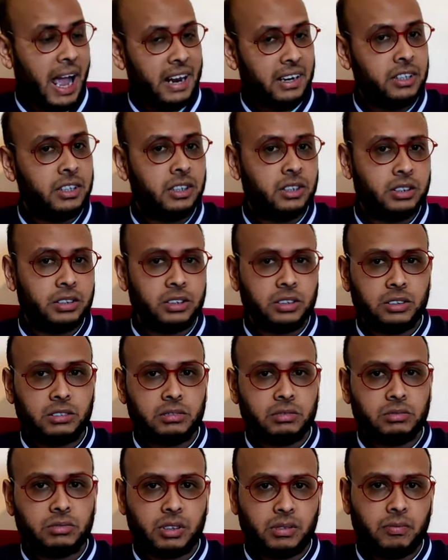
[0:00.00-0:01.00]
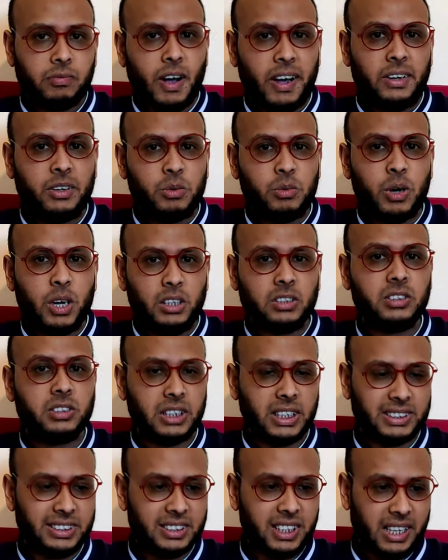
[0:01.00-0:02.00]
and final words
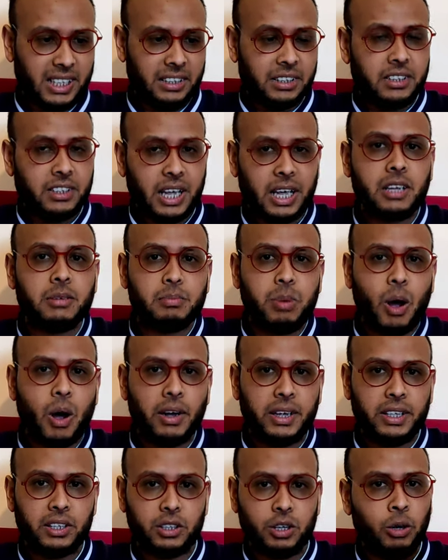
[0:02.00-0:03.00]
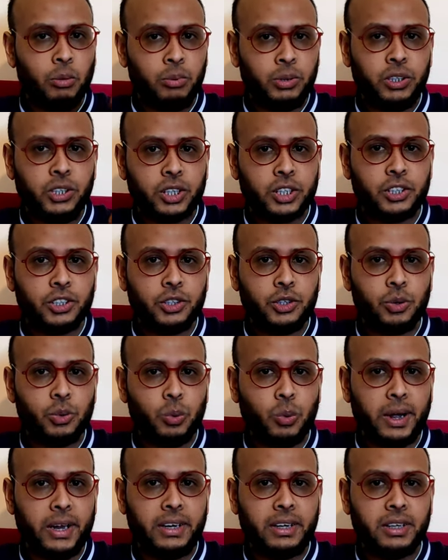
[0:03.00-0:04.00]
is like take part in the competition to
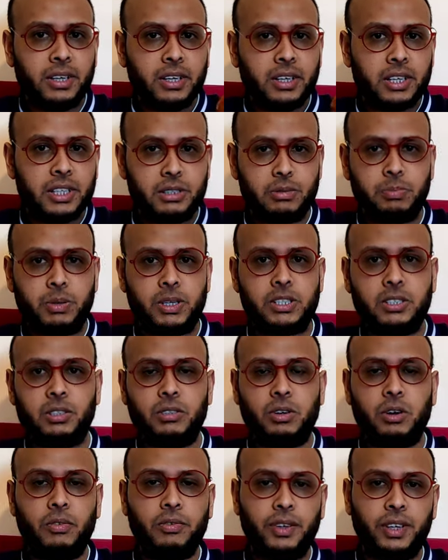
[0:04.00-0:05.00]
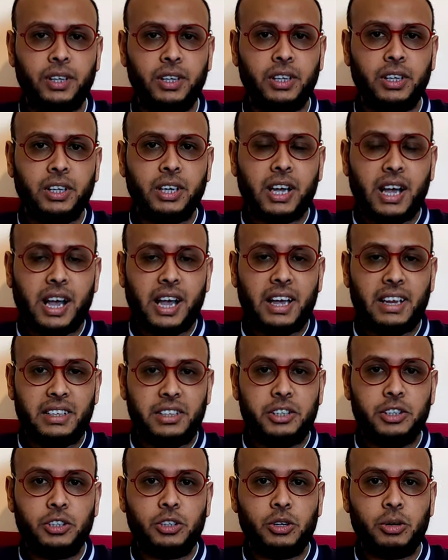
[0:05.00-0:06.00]
win Nespresso coffee, and
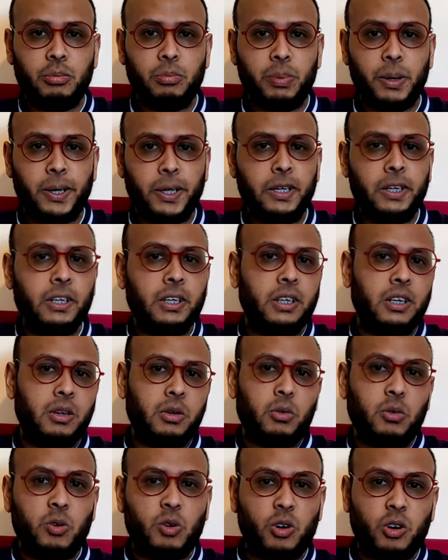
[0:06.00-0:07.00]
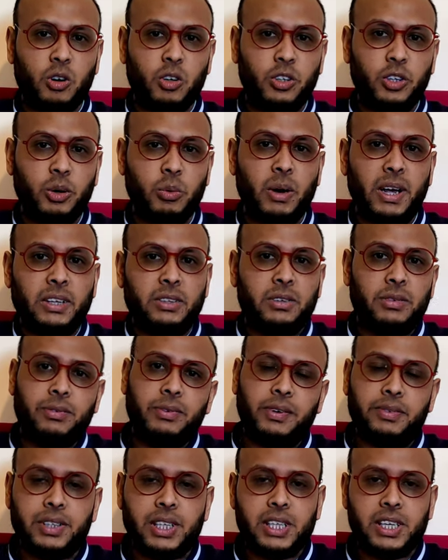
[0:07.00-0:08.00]
you could be on your way to
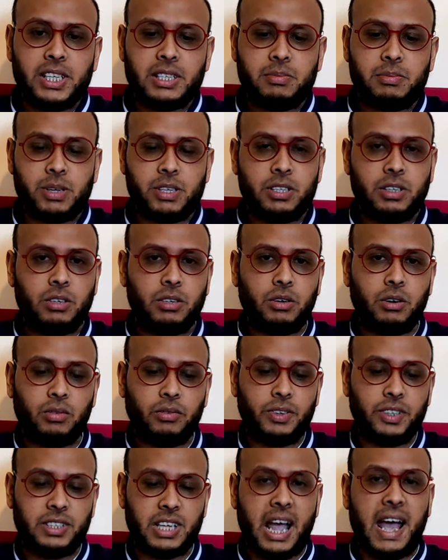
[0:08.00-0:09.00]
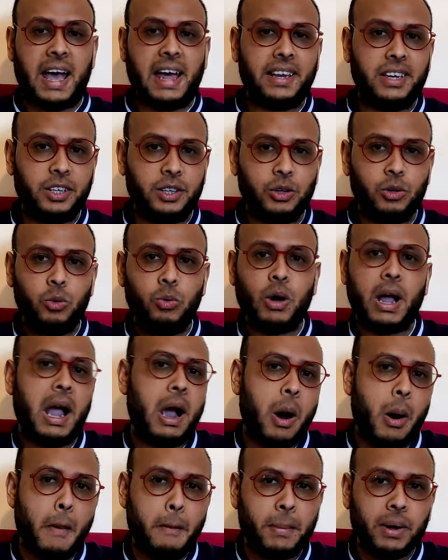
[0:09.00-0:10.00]
15 Nespresso coffees, and you will
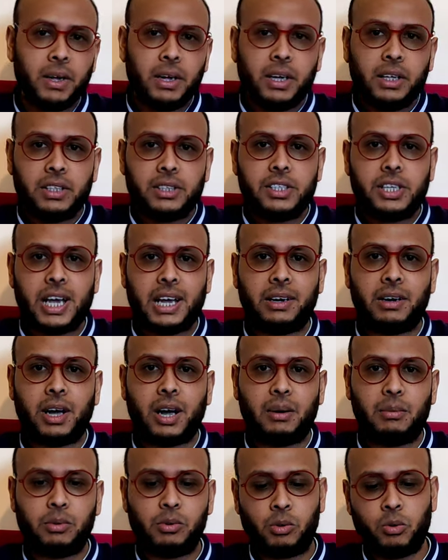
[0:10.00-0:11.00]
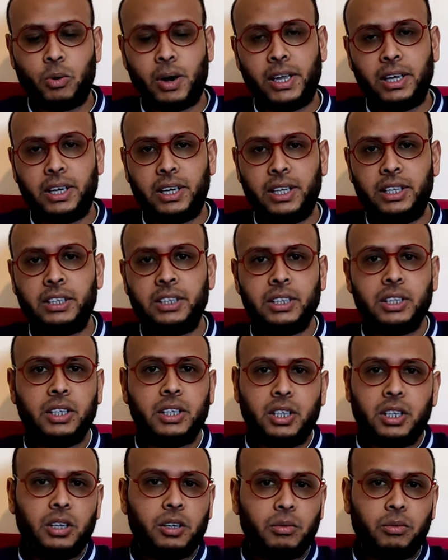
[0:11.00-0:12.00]
help the channel out greatly
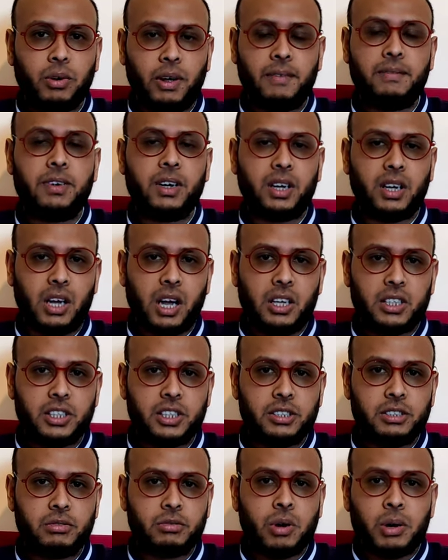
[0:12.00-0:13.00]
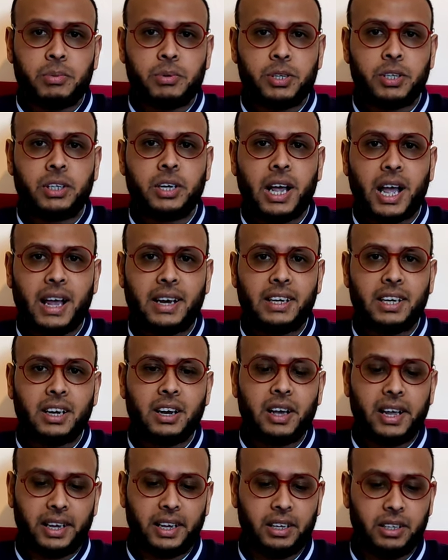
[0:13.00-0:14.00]
with a subscription and a
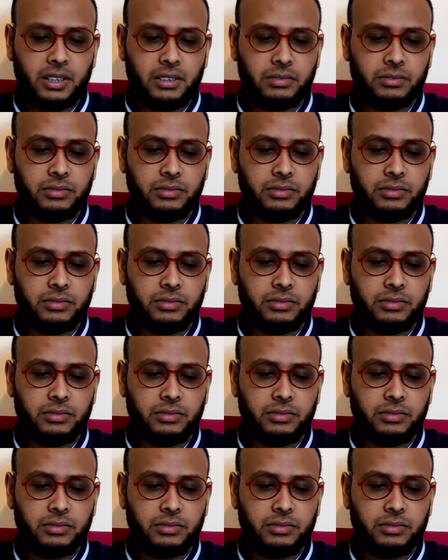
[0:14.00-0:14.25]
like.